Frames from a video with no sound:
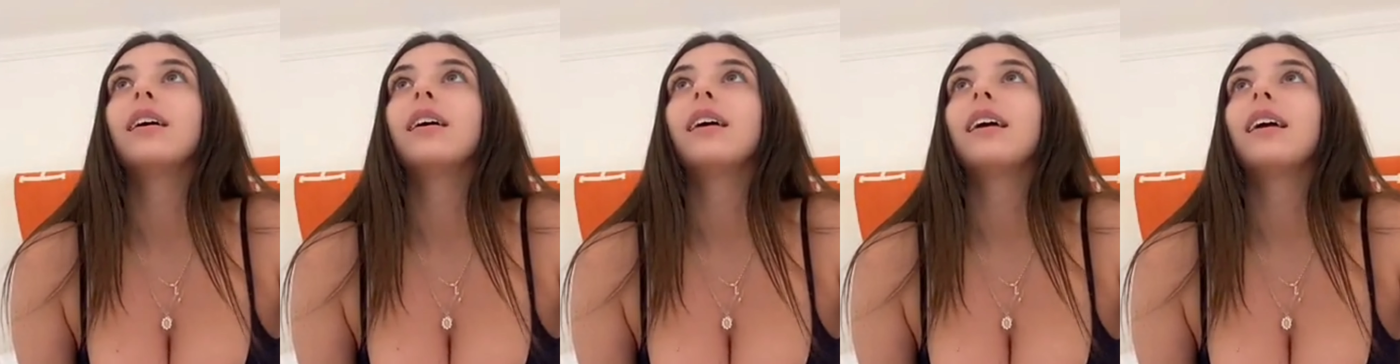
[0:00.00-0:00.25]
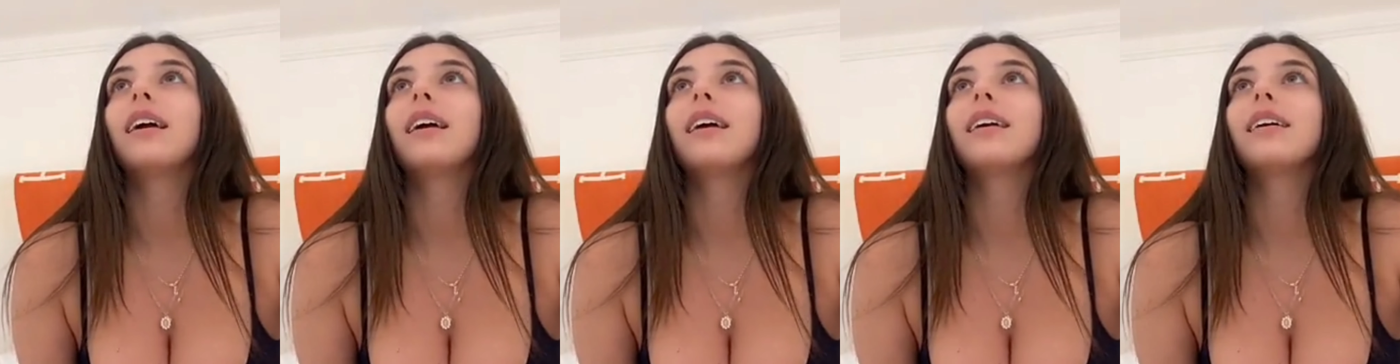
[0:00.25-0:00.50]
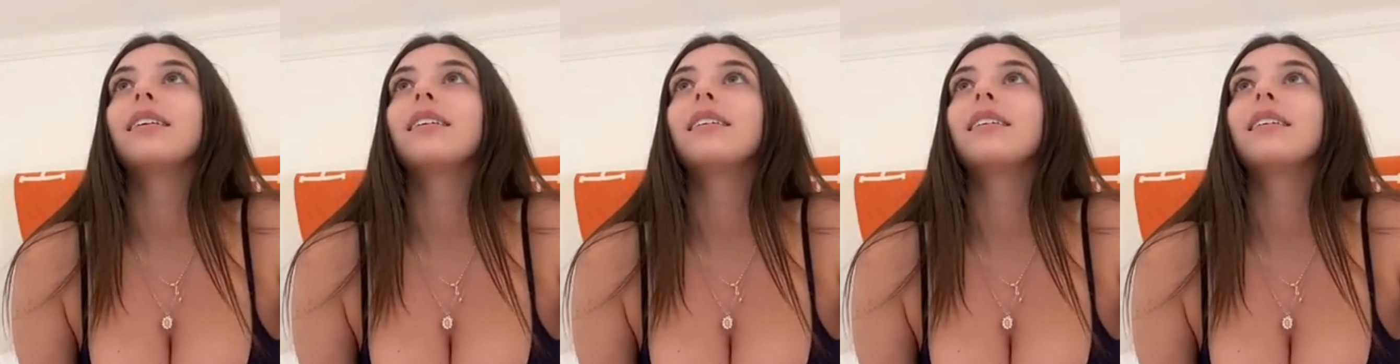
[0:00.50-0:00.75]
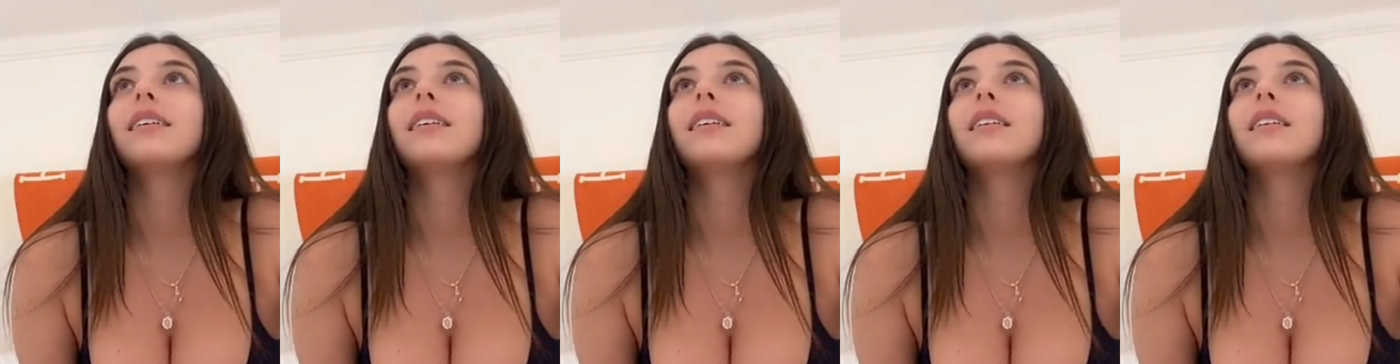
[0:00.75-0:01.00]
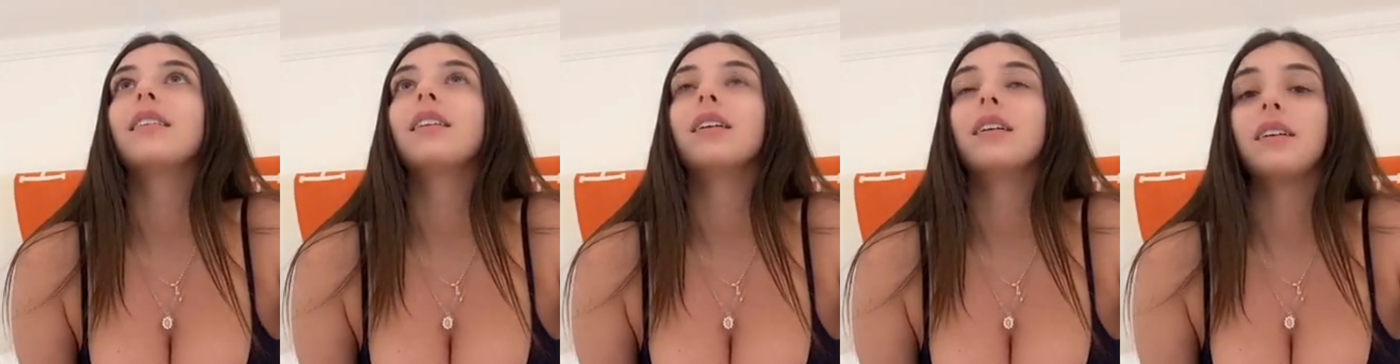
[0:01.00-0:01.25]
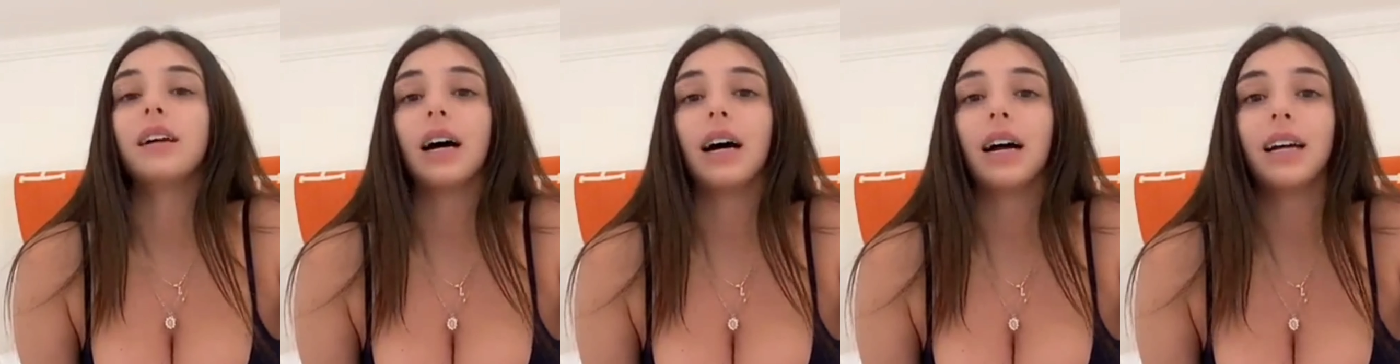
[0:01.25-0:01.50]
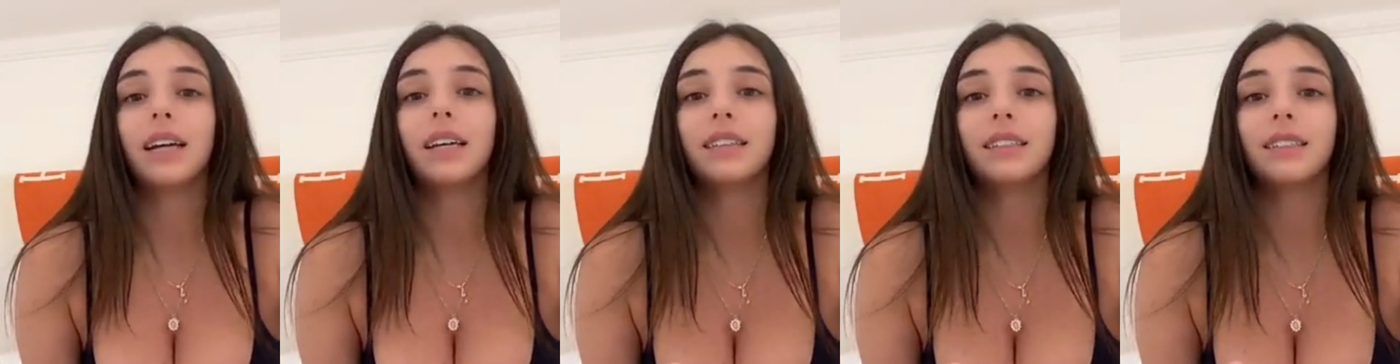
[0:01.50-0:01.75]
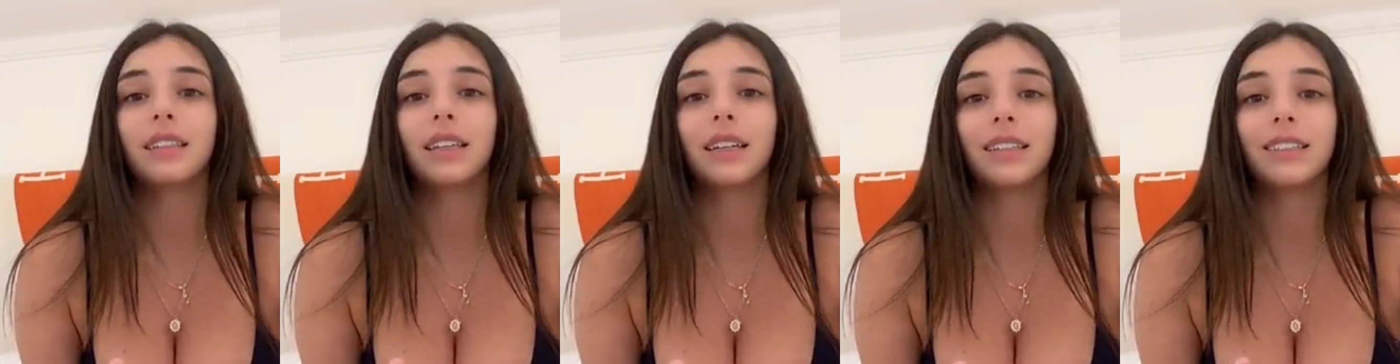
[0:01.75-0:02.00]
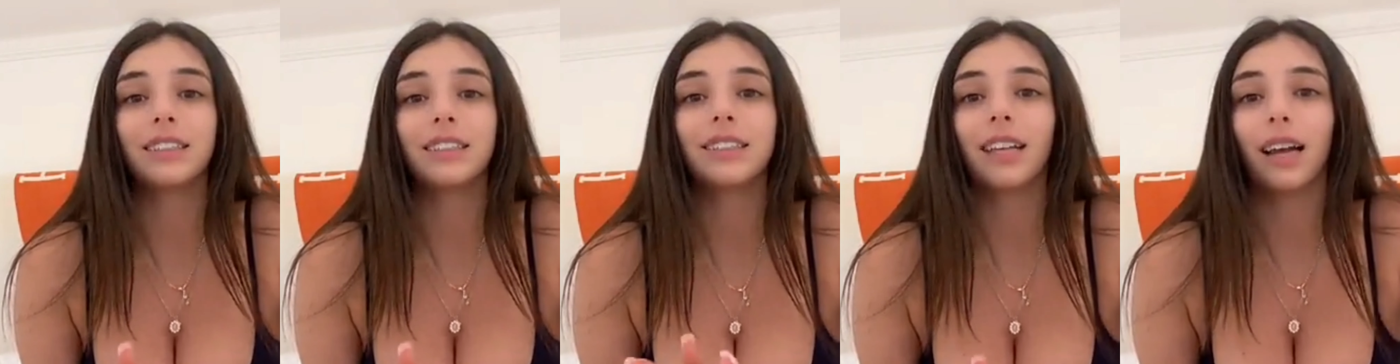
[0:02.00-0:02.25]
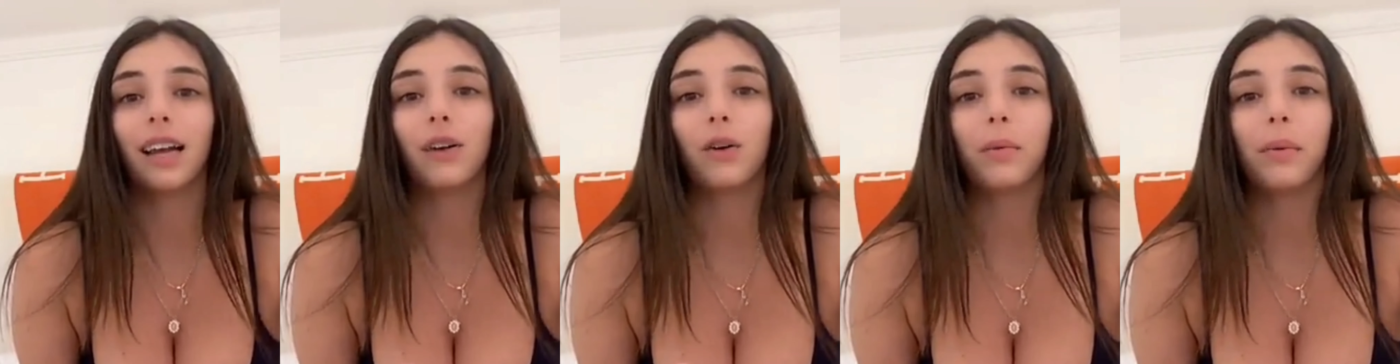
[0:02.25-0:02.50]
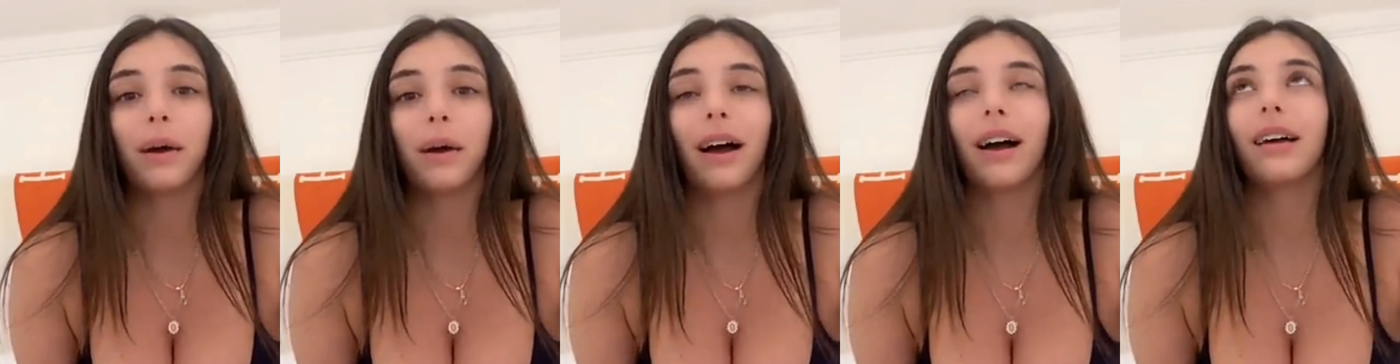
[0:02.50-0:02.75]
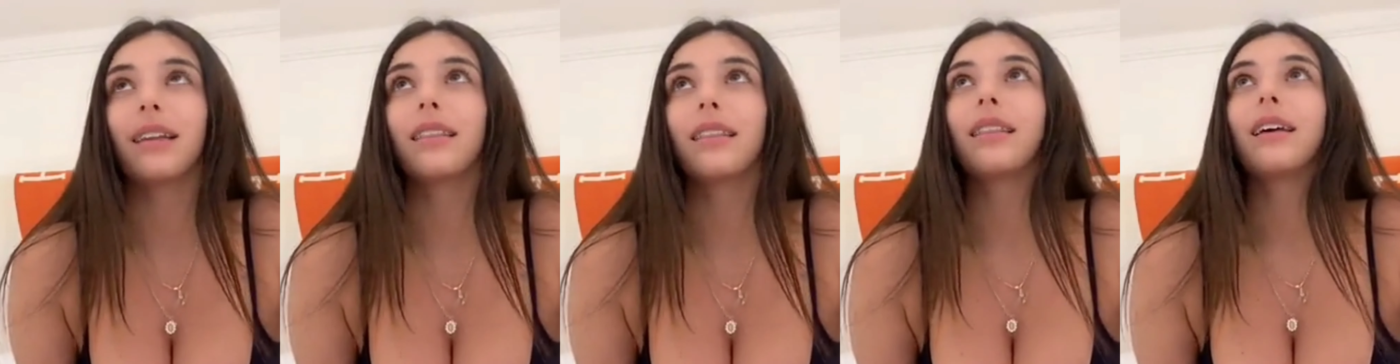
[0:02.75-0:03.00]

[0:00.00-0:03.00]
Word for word: and the guy is like a psychopath